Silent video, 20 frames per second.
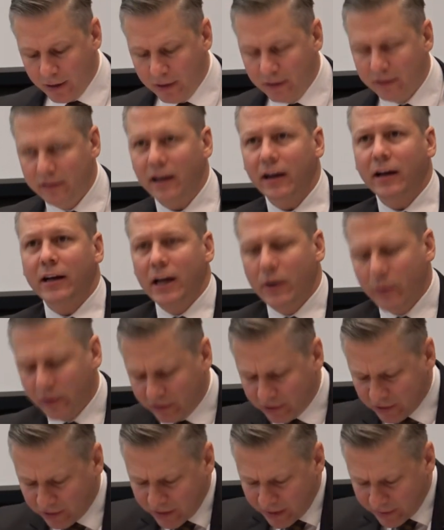Second, I would
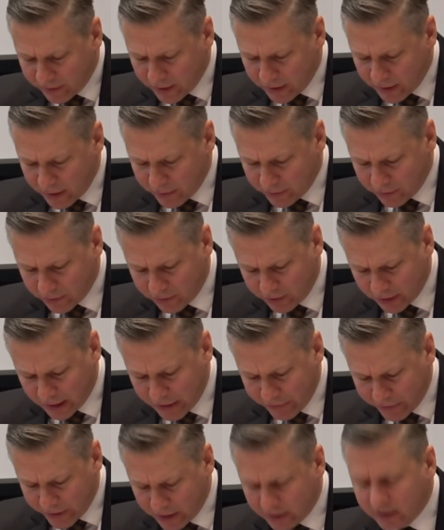suggest that there's a
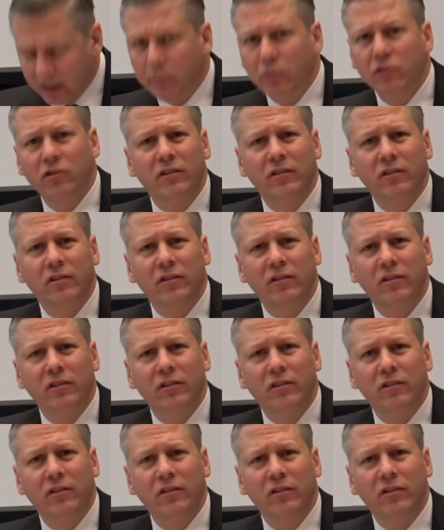significant double